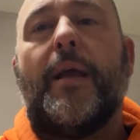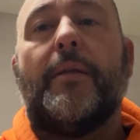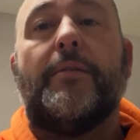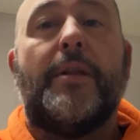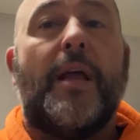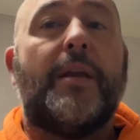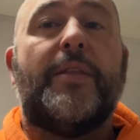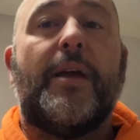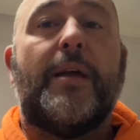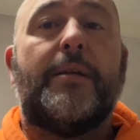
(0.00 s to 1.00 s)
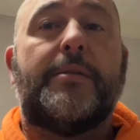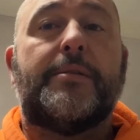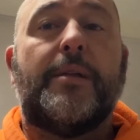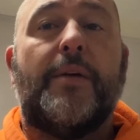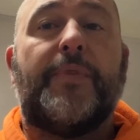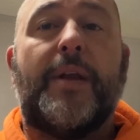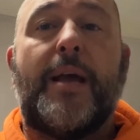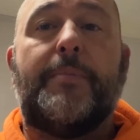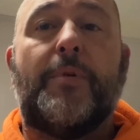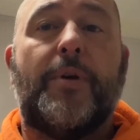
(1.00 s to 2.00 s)
None of the stuff that
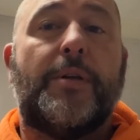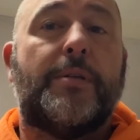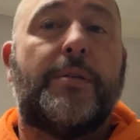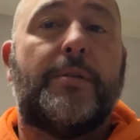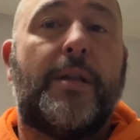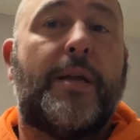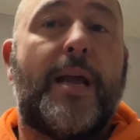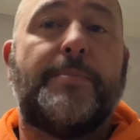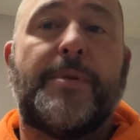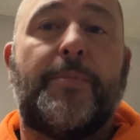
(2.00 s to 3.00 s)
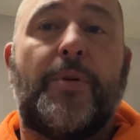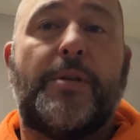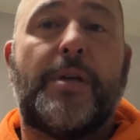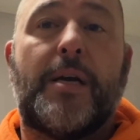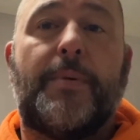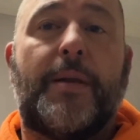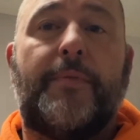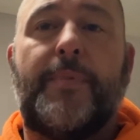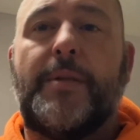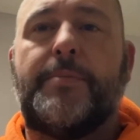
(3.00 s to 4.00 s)
none of the items I'm going to talk about
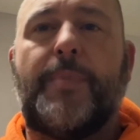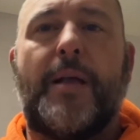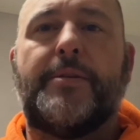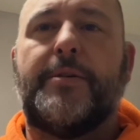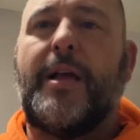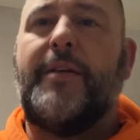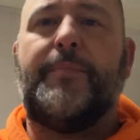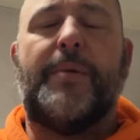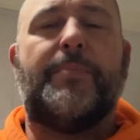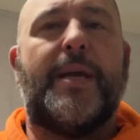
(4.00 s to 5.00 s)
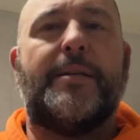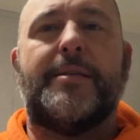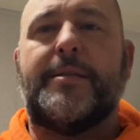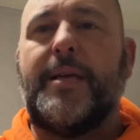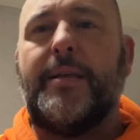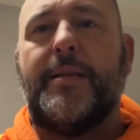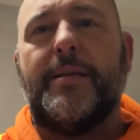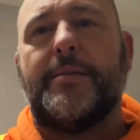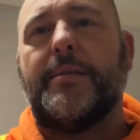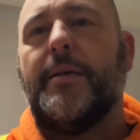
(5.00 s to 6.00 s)
have been sponsored. I haven't been paid to say
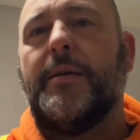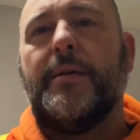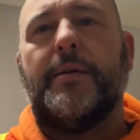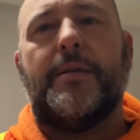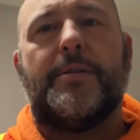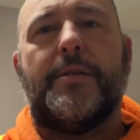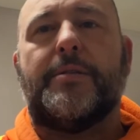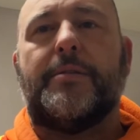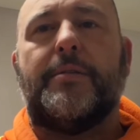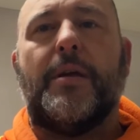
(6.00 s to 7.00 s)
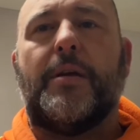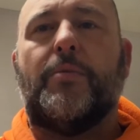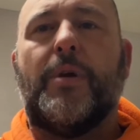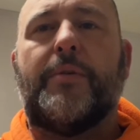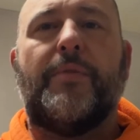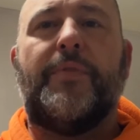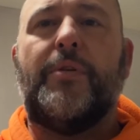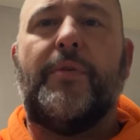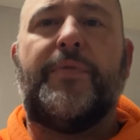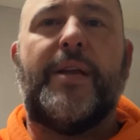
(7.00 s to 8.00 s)
this. It's just a quick
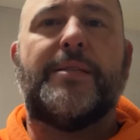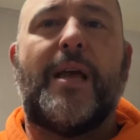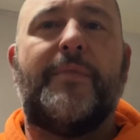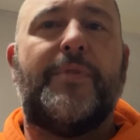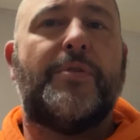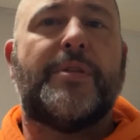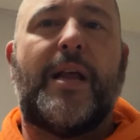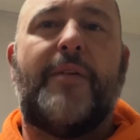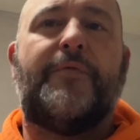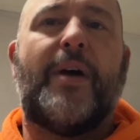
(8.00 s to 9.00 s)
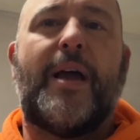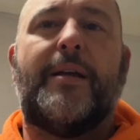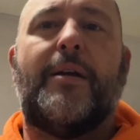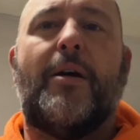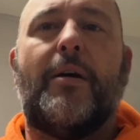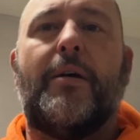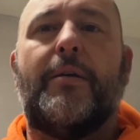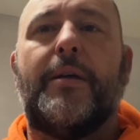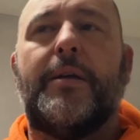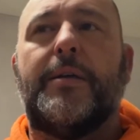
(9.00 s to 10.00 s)
review of things I've used that I find
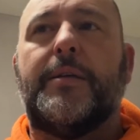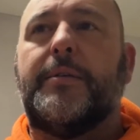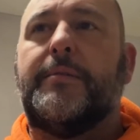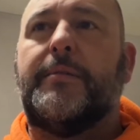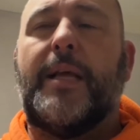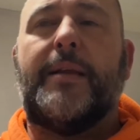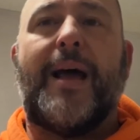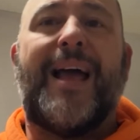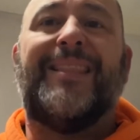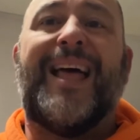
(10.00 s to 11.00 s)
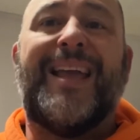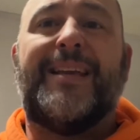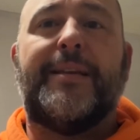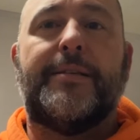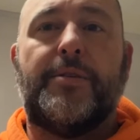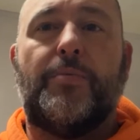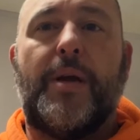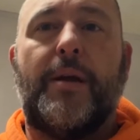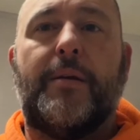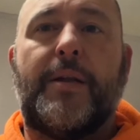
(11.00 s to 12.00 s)
that I like to
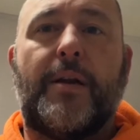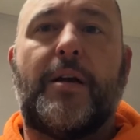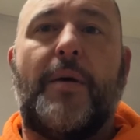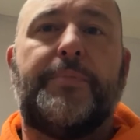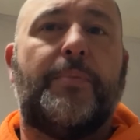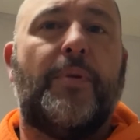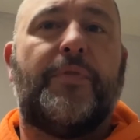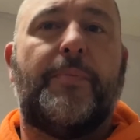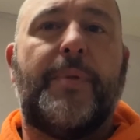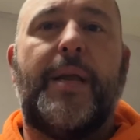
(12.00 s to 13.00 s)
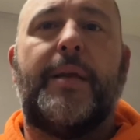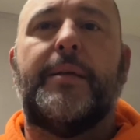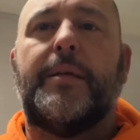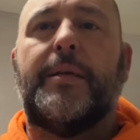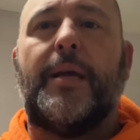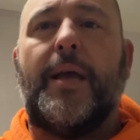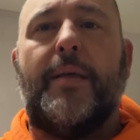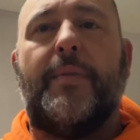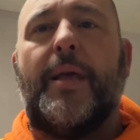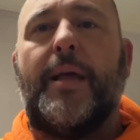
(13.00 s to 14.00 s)
wear, that are comfortable for me,
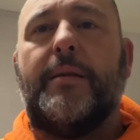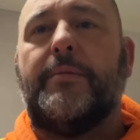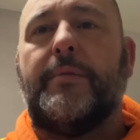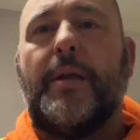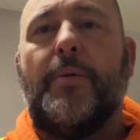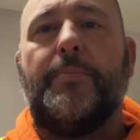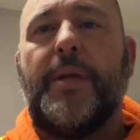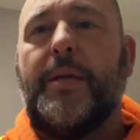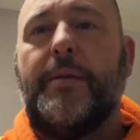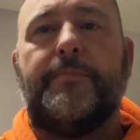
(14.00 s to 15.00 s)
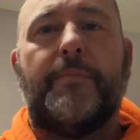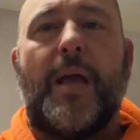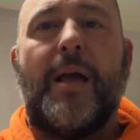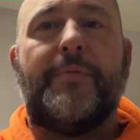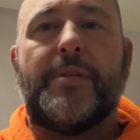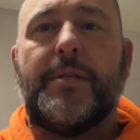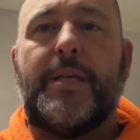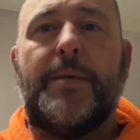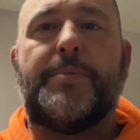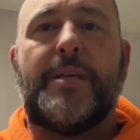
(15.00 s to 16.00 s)
and that help me obviously
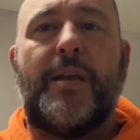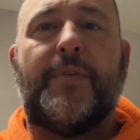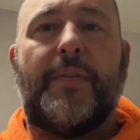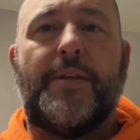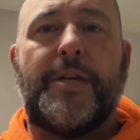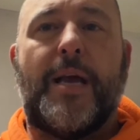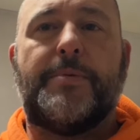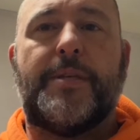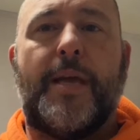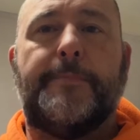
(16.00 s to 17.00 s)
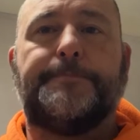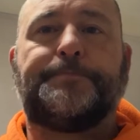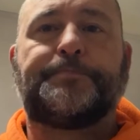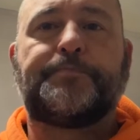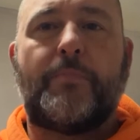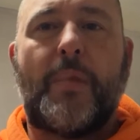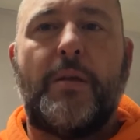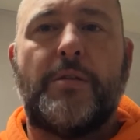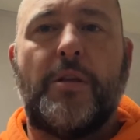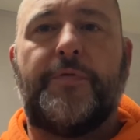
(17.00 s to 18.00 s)
keep safe on the job site.
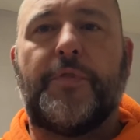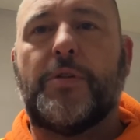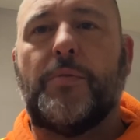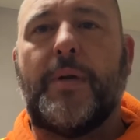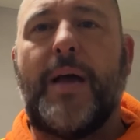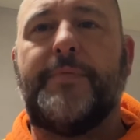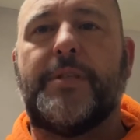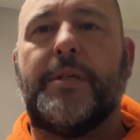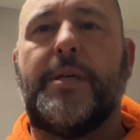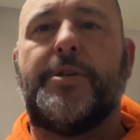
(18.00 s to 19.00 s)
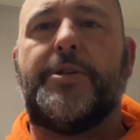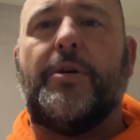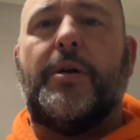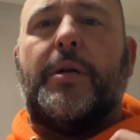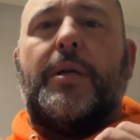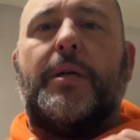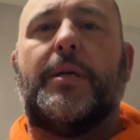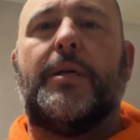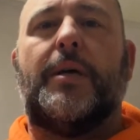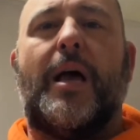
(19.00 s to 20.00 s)
So the first one obviously is your
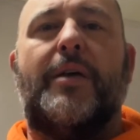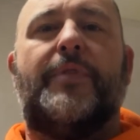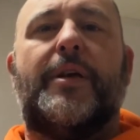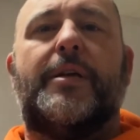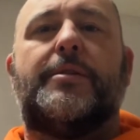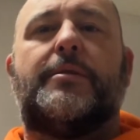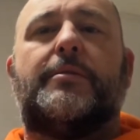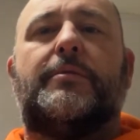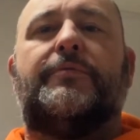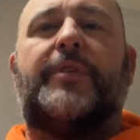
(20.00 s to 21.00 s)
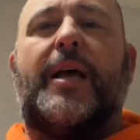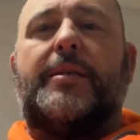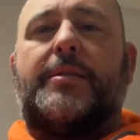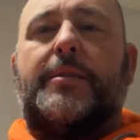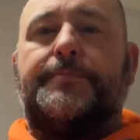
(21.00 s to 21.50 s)
high-vis vest.